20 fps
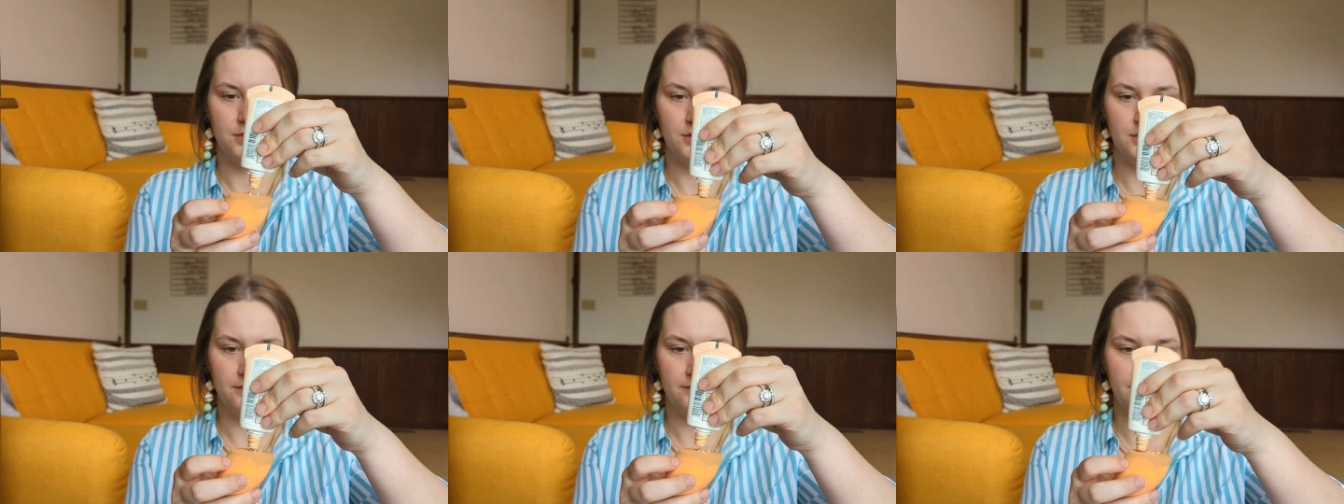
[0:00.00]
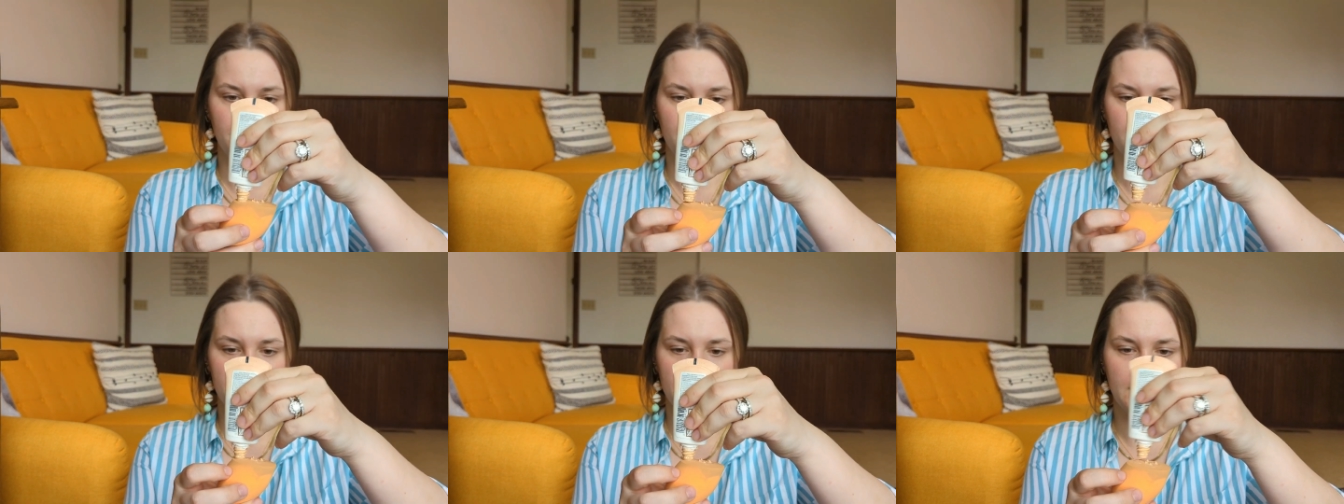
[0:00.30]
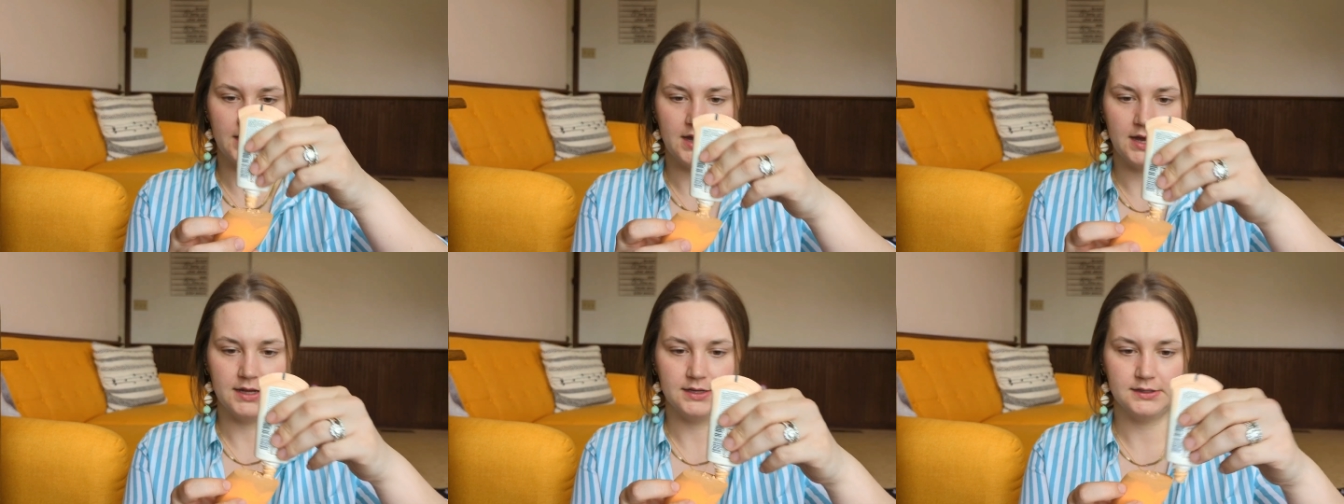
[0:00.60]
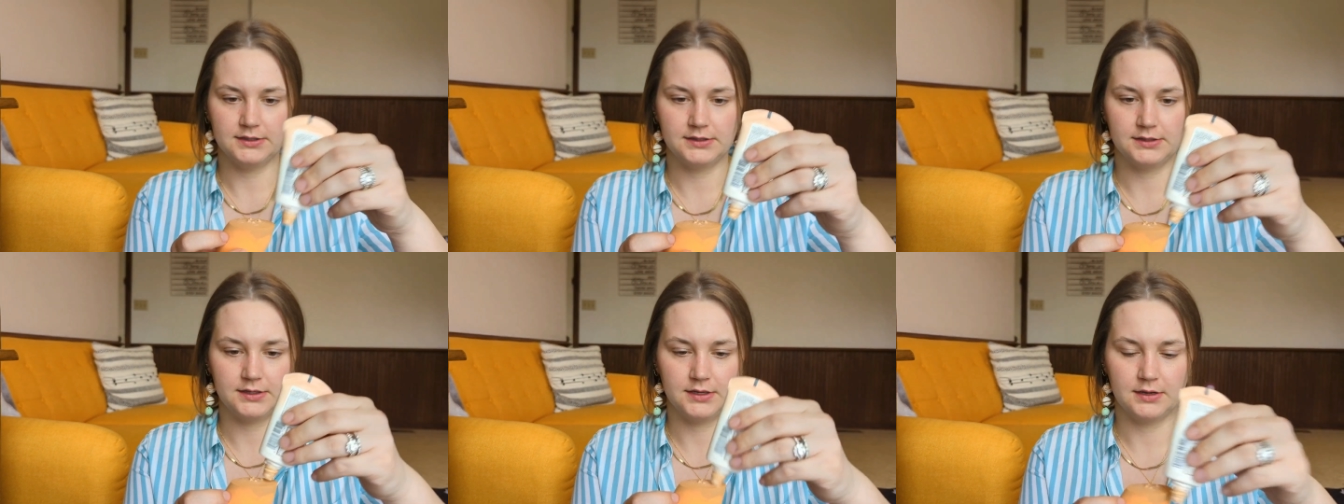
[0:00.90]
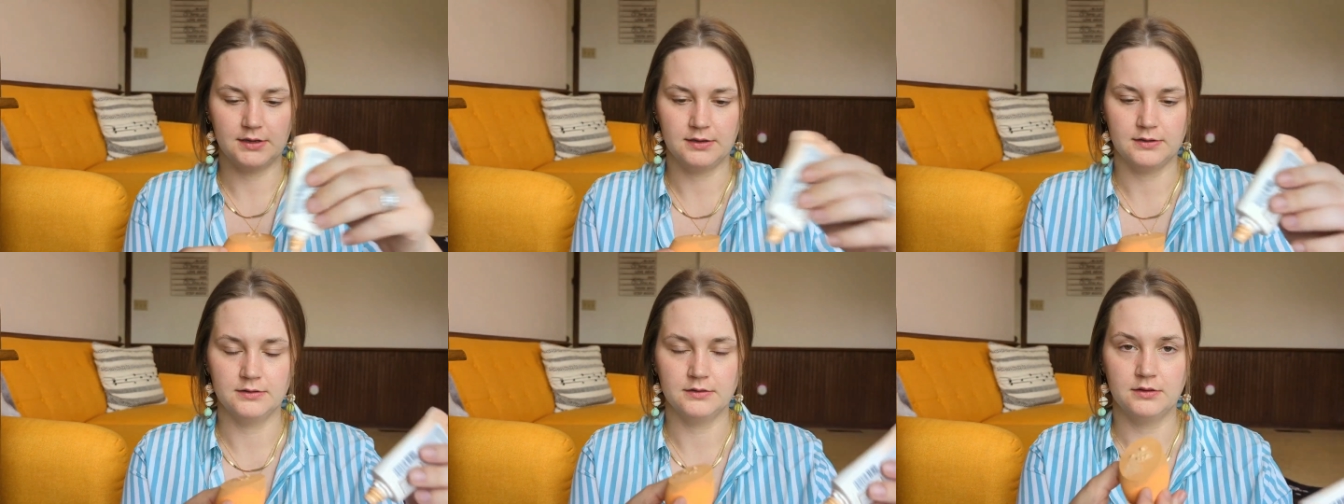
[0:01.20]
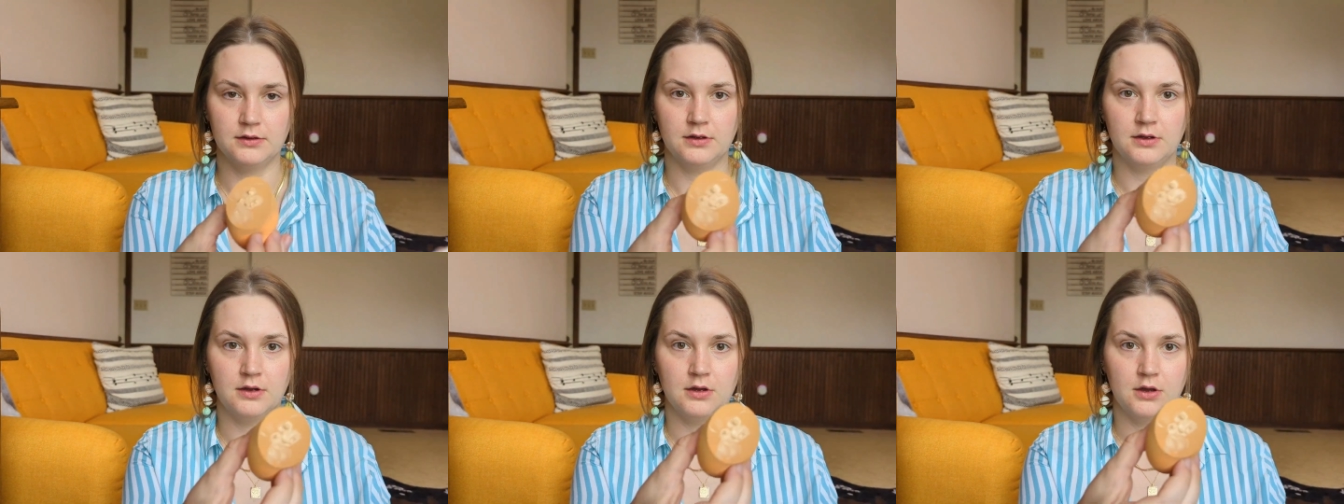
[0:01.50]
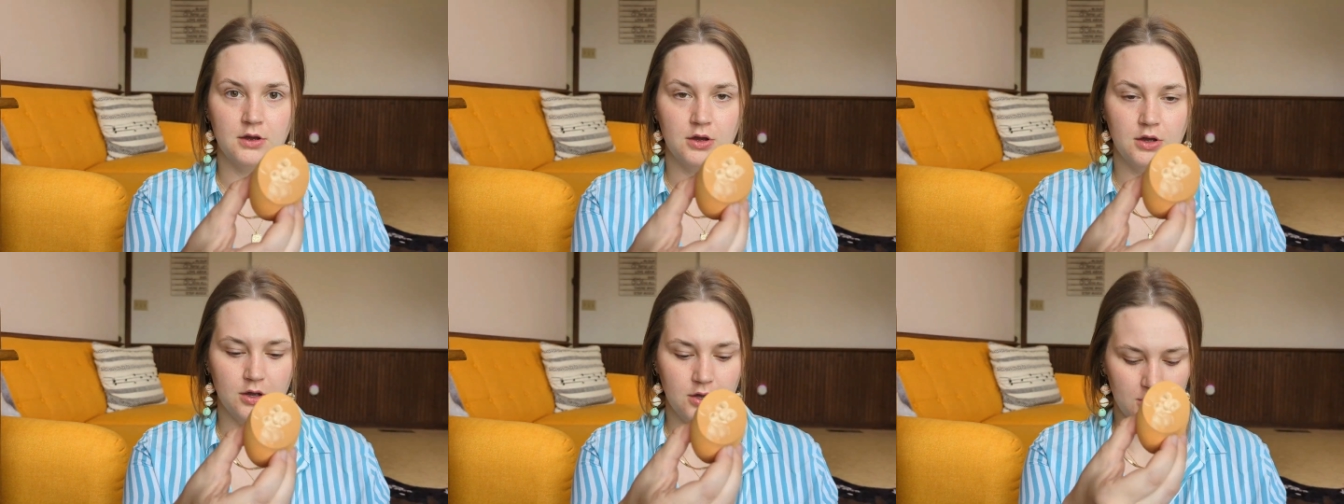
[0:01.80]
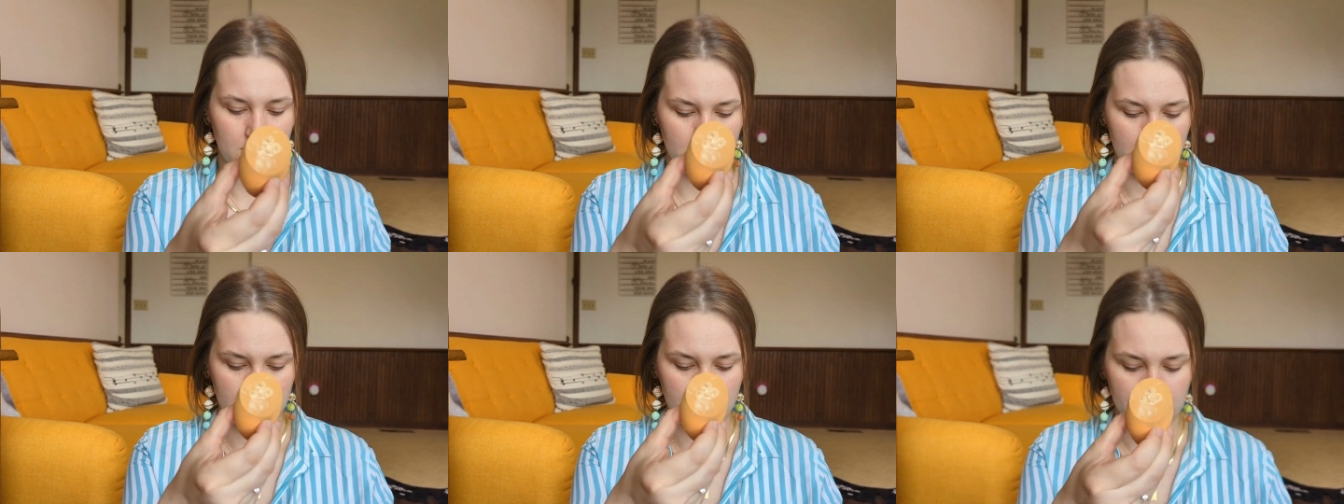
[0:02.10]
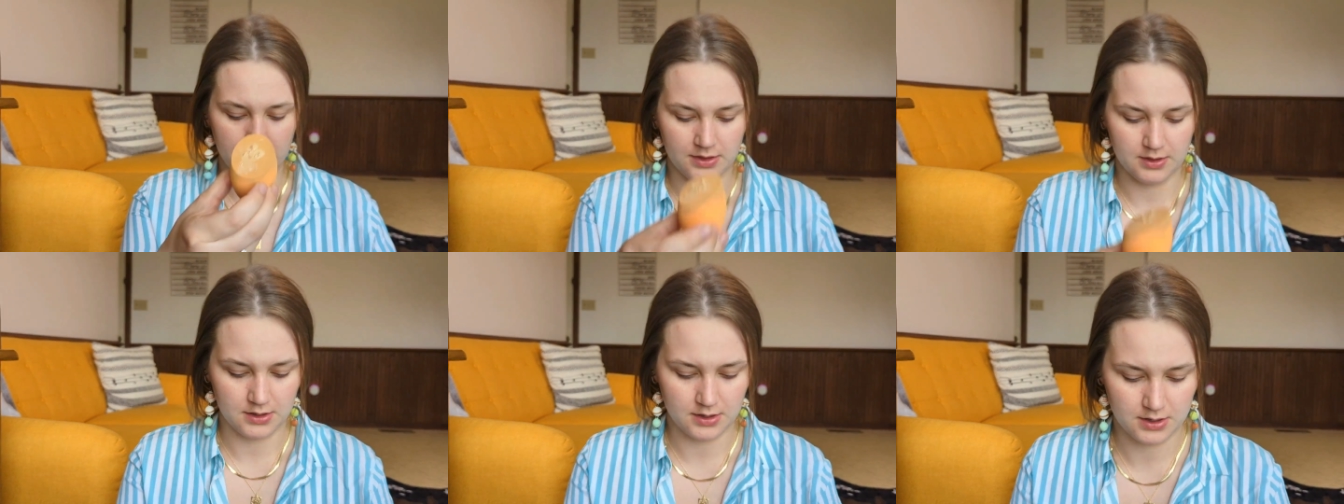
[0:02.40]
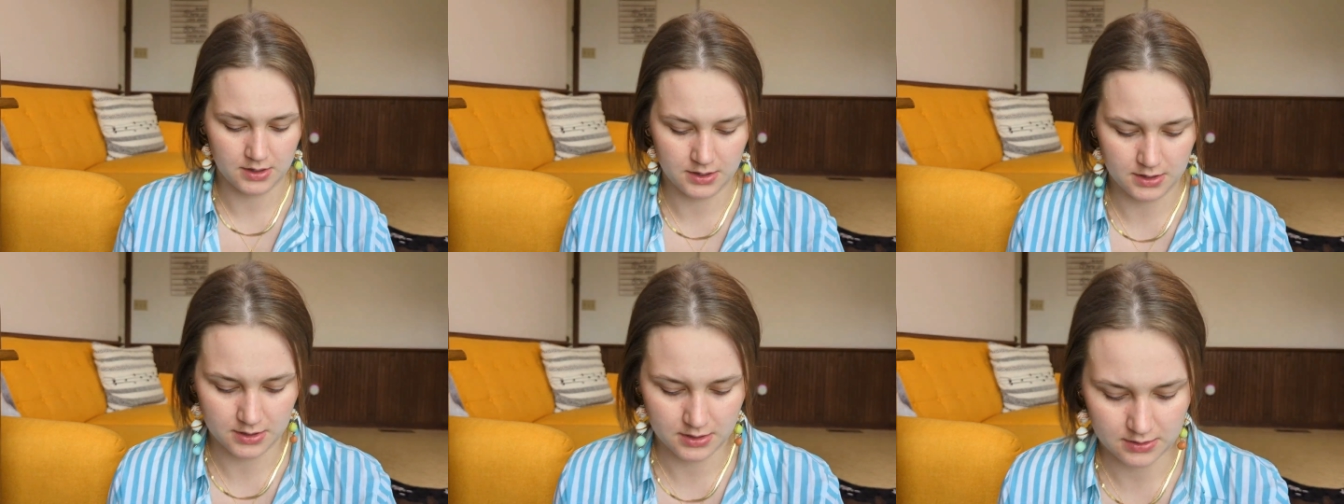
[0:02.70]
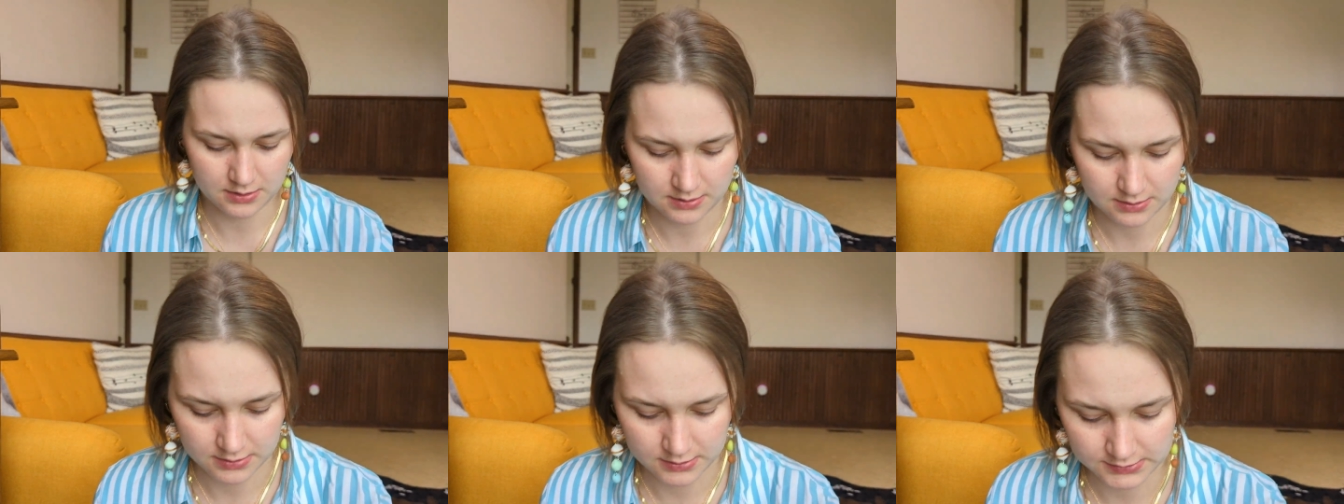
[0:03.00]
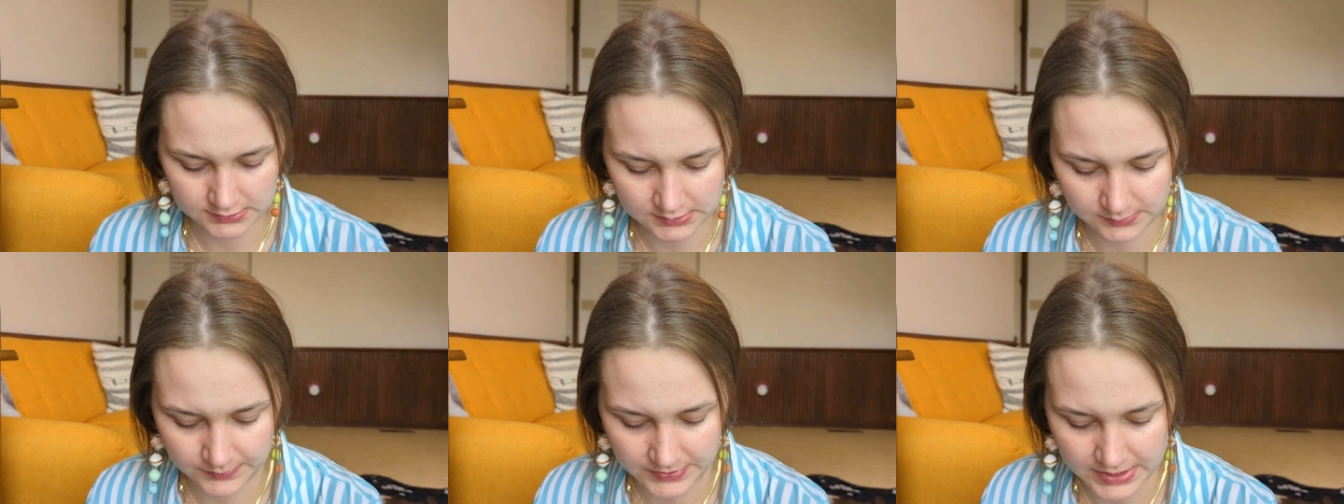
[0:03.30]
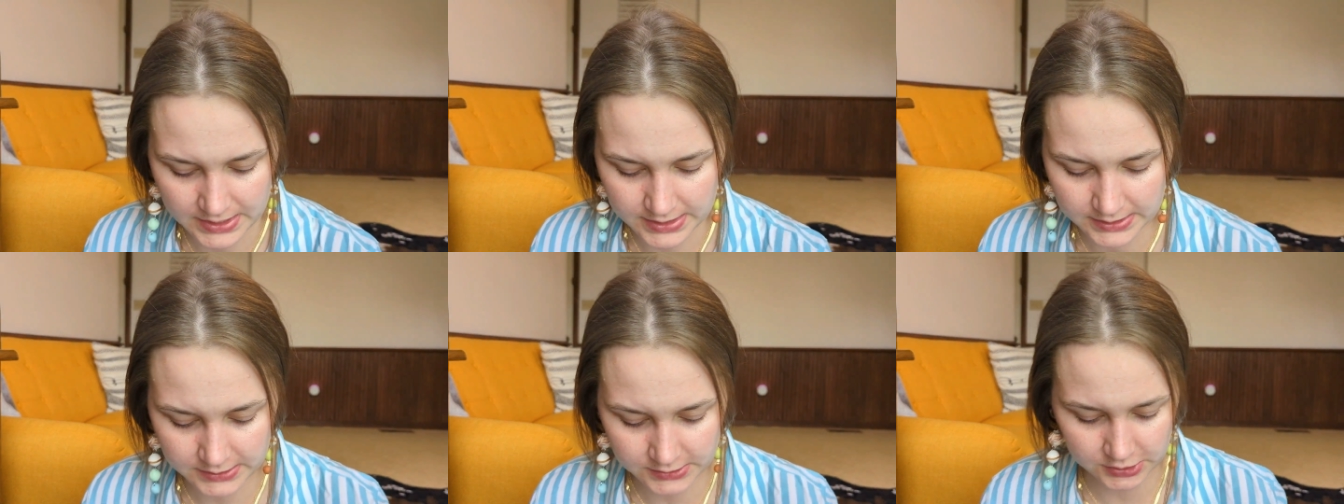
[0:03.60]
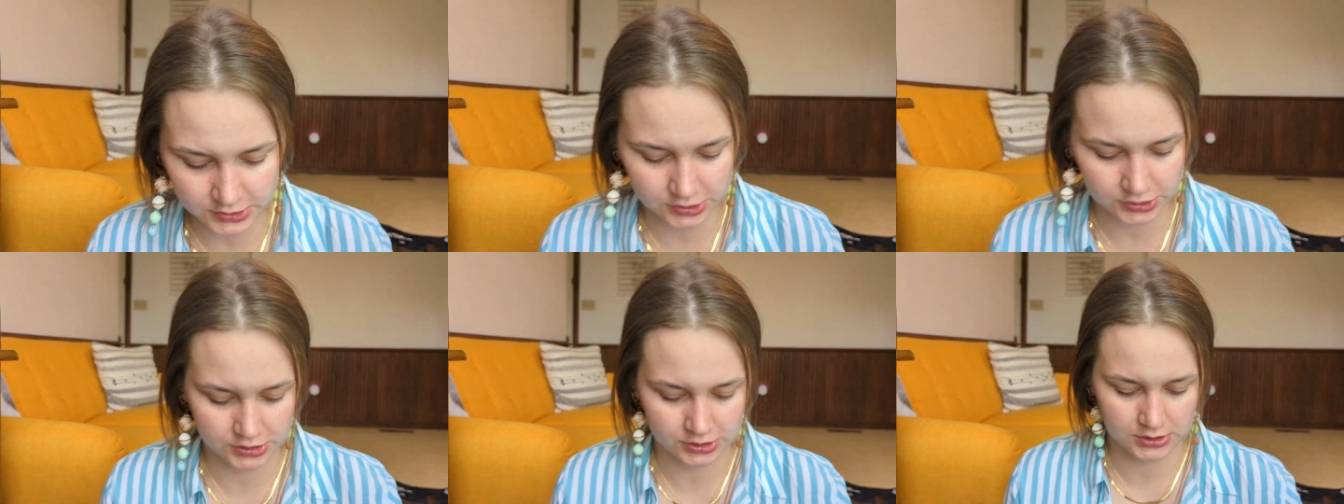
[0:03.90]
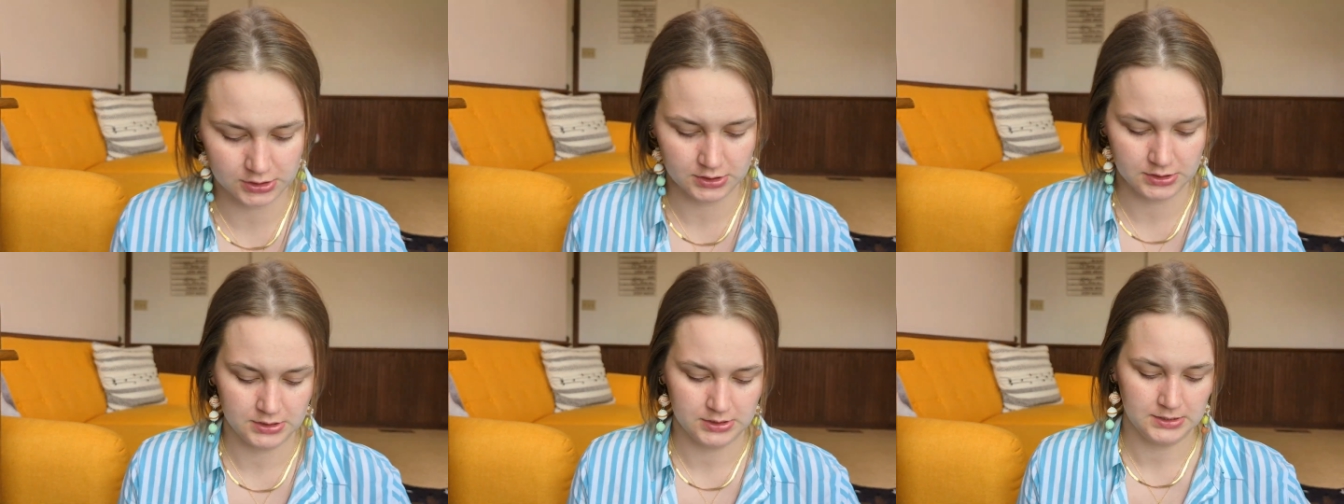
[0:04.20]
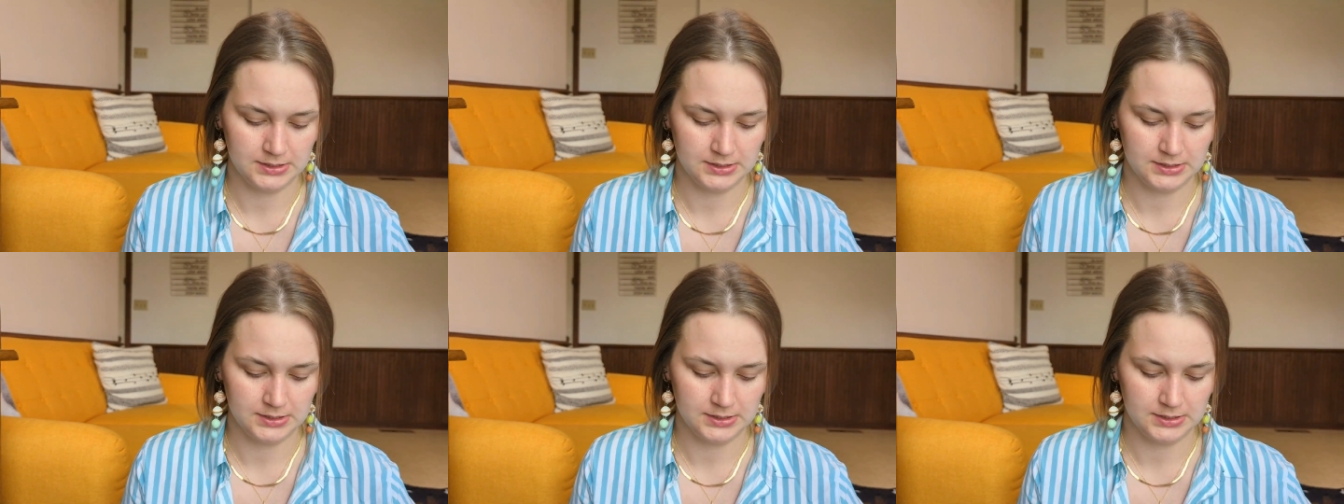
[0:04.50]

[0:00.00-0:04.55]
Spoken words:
put a few dots on the sponge.